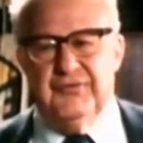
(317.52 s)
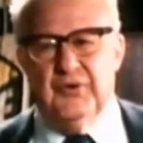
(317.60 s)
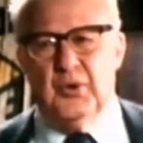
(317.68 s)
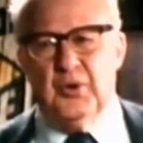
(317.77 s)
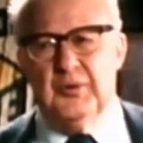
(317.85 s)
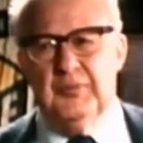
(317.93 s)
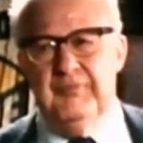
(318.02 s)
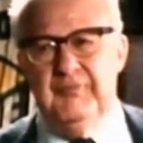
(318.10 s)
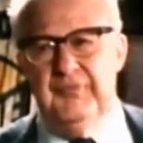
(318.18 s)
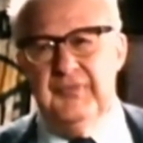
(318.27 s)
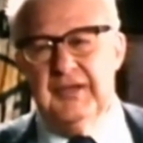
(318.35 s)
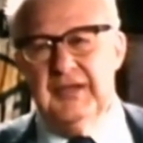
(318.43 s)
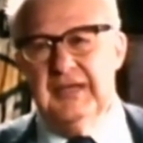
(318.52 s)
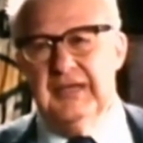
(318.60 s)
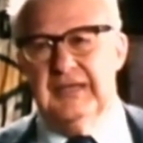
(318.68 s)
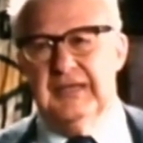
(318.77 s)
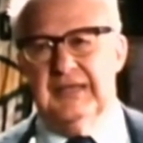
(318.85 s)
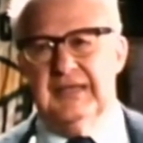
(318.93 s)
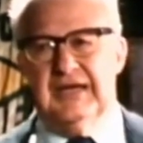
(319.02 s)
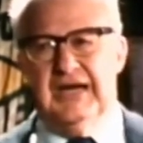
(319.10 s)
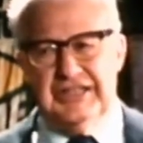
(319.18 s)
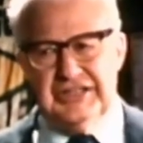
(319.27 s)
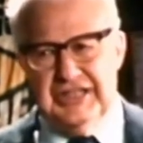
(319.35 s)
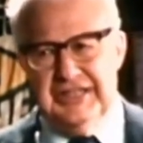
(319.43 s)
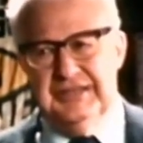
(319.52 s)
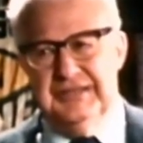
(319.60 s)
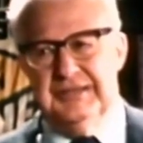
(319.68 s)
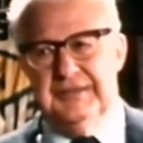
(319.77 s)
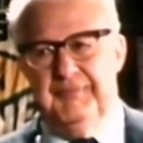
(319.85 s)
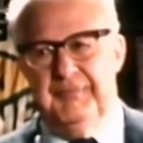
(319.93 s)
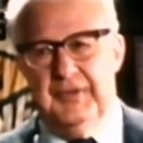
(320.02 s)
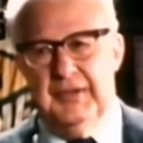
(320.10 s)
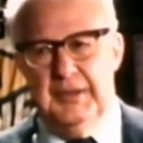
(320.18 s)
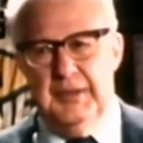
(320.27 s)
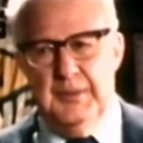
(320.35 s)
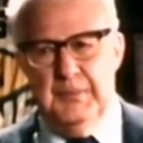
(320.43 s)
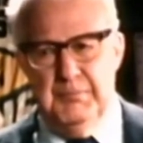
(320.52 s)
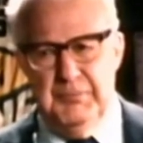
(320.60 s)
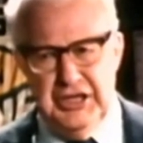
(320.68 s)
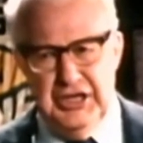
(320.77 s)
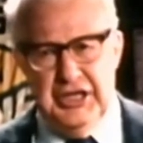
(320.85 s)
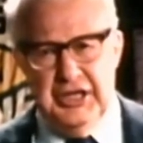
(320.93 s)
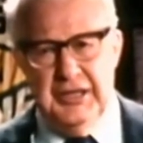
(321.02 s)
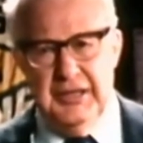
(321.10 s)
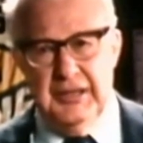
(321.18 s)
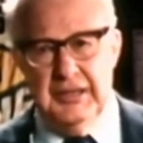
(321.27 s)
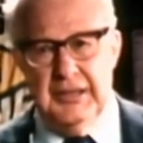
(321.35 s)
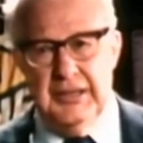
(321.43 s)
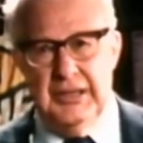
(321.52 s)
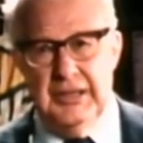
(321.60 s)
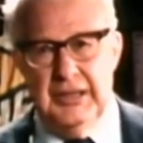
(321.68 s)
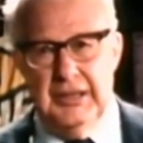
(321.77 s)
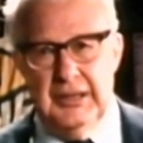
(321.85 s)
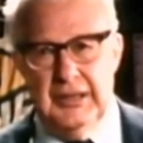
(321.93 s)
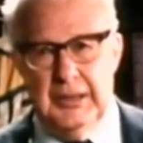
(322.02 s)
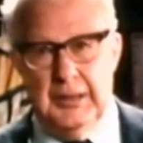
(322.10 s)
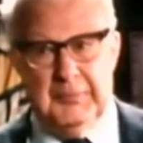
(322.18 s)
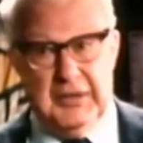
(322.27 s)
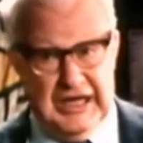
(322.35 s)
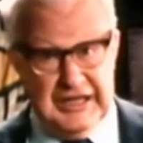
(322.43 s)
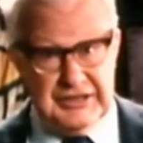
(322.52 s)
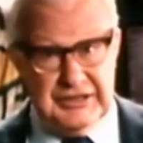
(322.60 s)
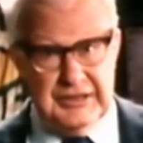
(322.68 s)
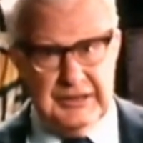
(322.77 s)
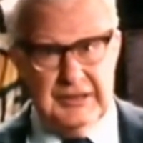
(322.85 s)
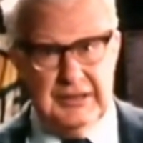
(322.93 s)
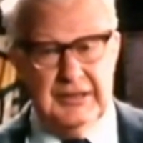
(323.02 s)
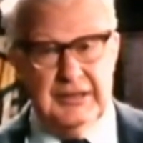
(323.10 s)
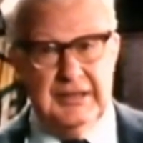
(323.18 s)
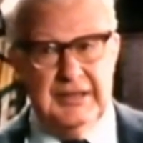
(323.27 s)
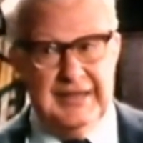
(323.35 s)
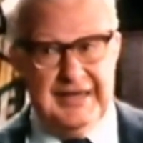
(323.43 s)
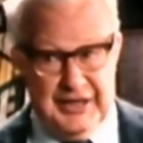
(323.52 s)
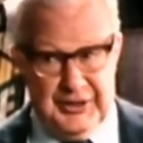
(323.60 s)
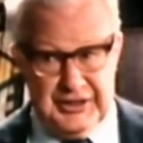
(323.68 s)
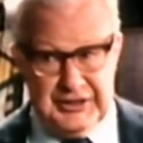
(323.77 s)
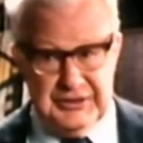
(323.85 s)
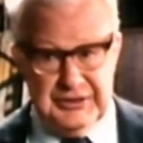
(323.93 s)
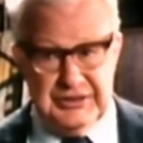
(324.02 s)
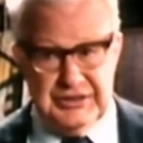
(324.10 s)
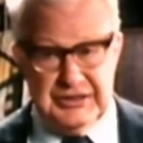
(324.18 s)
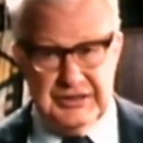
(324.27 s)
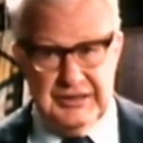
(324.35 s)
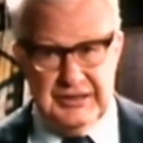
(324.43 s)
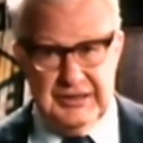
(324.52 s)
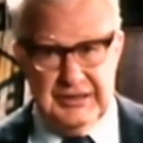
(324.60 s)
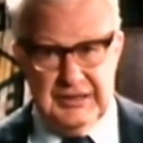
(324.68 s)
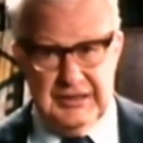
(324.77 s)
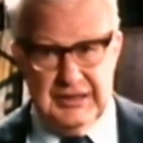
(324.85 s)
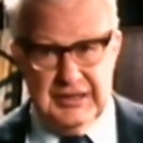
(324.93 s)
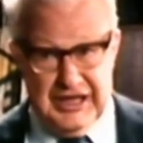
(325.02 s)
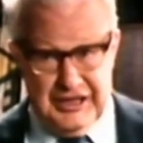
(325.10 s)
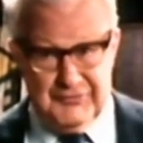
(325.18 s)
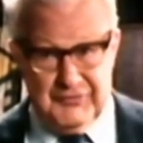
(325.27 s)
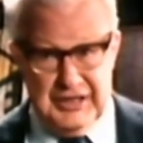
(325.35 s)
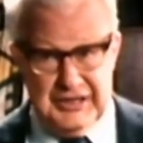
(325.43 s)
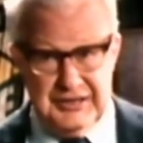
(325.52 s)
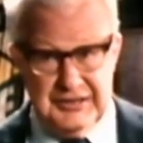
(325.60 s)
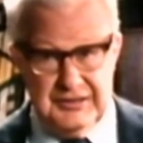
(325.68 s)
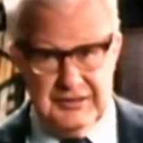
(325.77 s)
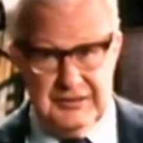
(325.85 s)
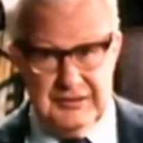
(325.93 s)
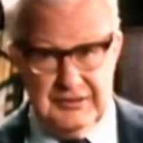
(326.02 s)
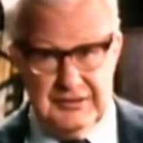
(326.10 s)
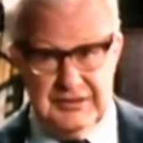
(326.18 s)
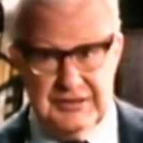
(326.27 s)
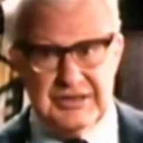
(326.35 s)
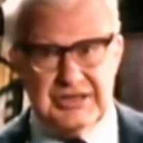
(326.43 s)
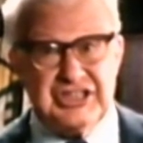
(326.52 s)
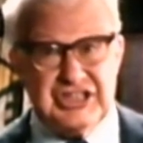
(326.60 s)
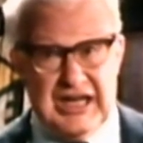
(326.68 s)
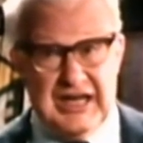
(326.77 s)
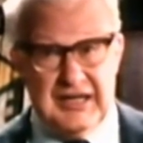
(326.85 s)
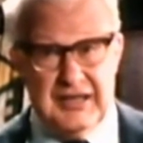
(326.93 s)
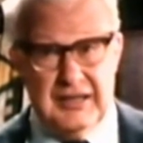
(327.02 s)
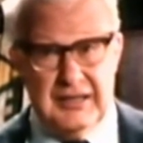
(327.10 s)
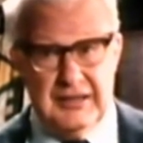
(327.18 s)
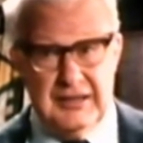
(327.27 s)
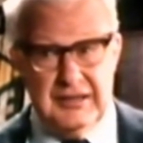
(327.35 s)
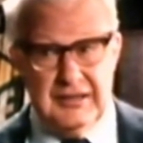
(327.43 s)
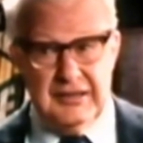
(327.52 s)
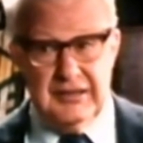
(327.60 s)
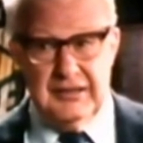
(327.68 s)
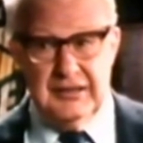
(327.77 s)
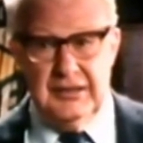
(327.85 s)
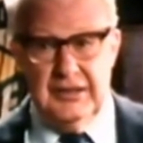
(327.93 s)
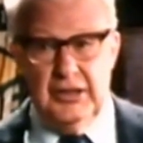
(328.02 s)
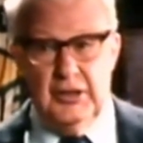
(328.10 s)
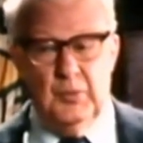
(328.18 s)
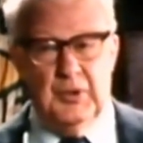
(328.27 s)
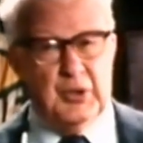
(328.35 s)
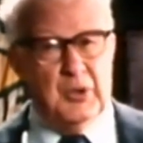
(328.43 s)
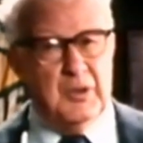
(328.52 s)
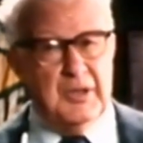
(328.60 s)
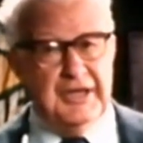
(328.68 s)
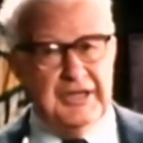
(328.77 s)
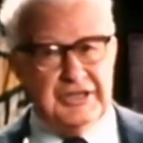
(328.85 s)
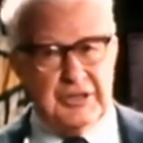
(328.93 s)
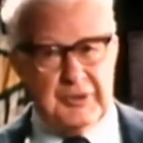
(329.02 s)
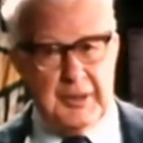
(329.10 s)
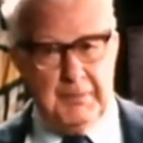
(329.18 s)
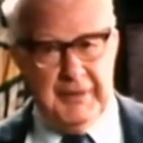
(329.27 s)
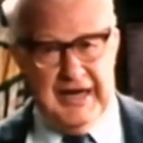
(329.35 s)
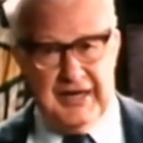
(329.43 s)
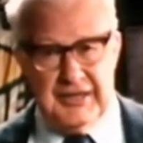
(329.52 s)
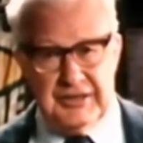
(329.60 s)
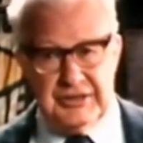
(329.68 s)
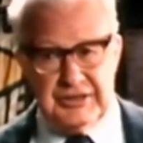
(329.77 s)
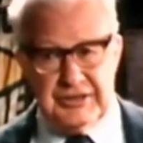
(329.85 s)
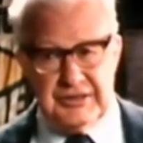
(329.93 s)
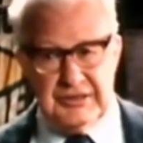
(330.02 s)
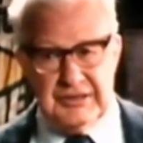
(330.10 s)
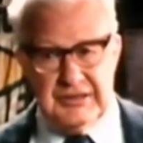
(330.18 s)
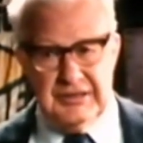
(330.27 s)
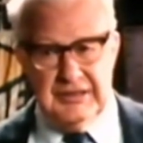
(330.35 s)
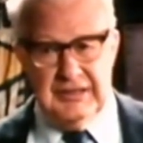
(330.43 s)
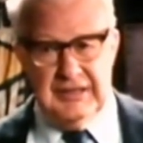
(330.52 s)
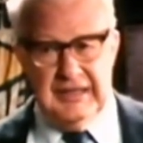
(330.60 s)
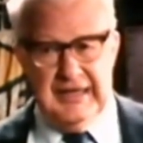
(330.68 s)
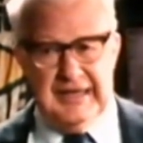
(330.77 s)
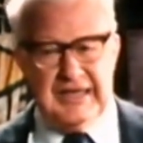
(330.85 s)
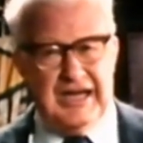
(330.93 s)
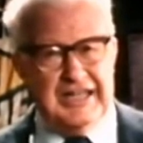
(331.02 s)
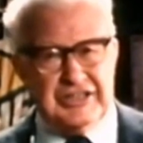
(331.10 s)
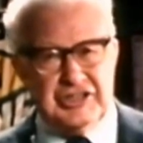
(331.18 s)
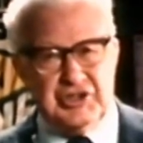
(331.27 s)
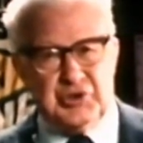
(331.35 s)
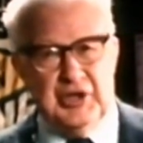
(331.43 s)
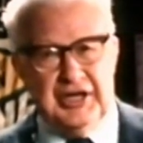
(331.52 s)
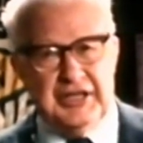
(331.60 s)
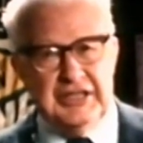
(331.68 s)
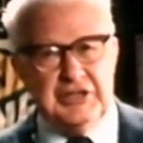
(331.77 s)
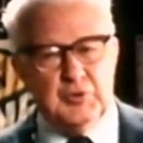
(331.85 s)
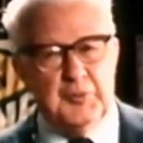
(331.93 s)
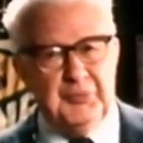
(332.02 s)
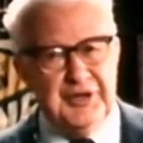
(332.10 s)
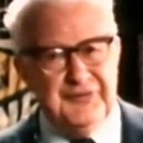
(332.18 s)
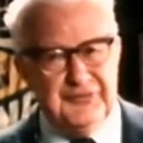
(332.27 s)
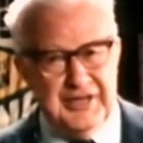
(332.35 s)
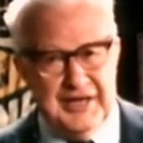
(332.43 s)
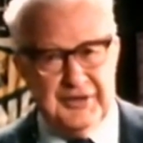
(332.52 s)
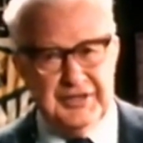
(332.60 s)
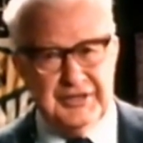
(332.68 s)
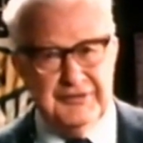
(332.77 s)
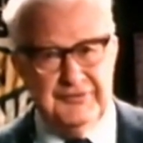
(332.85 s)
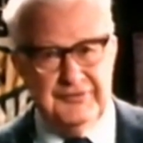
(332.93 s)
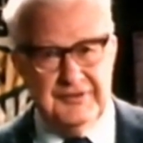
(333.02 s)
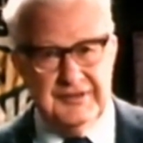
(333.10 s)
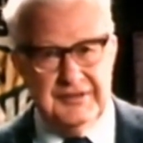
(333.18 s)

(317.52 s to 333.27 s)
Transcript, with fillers: Form, content, meaning, plot, characters, conflict, style. When all these are in balance and concentrated into a brief narrative,